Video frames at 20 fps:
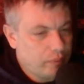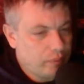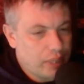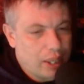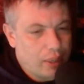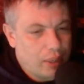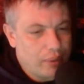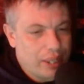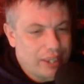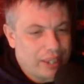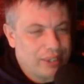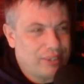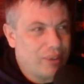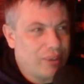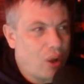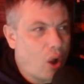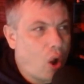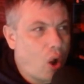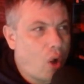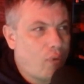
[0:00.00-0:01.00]
That's
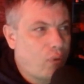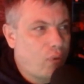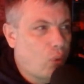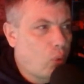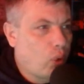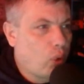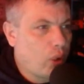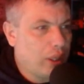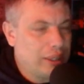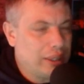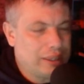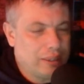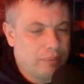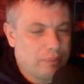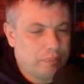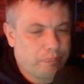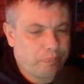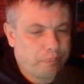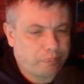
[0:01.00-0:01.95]
awful worrisome.